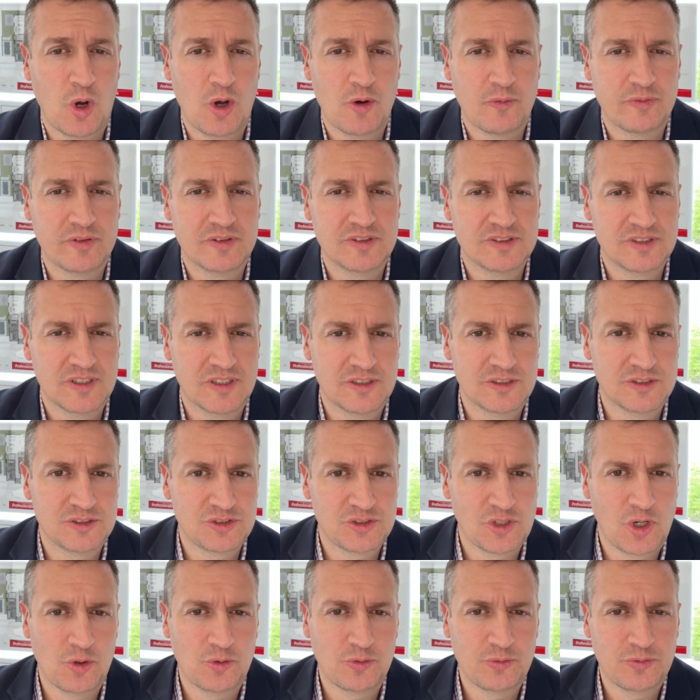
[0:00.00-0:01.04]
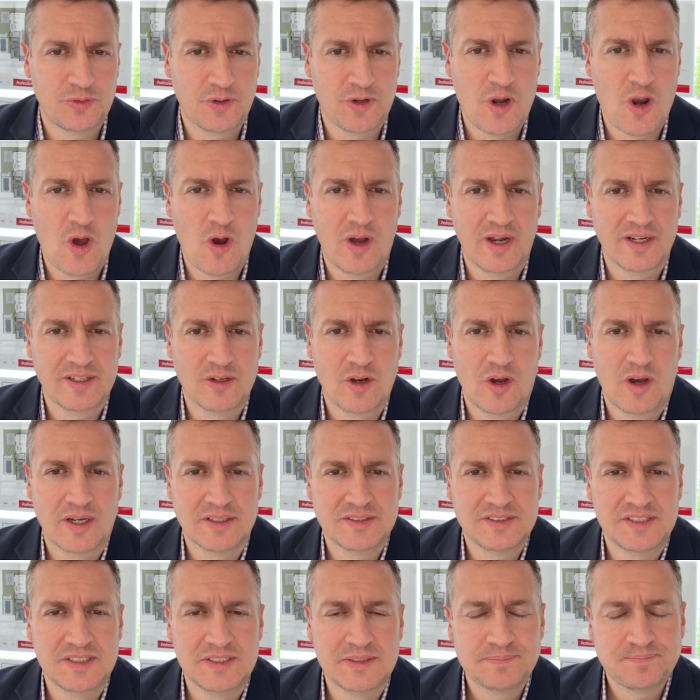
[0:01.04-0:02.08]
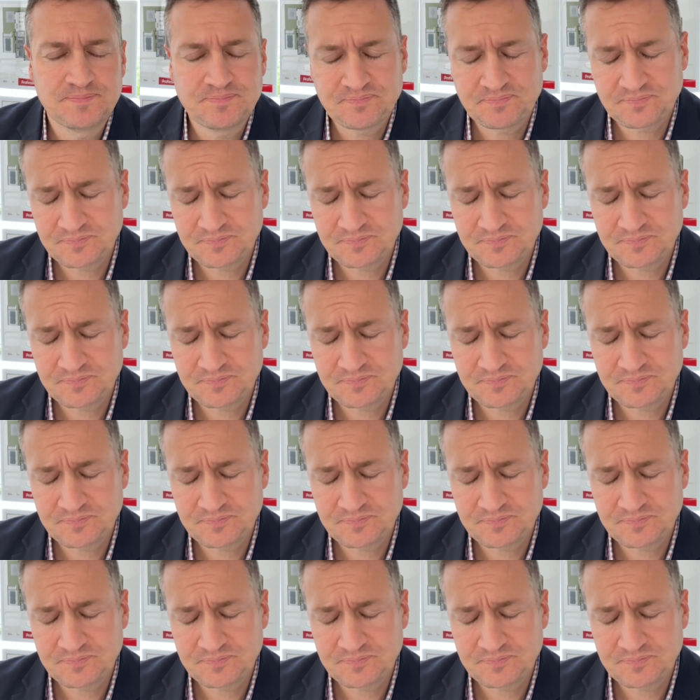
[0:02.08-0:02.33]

offers and sold for $990.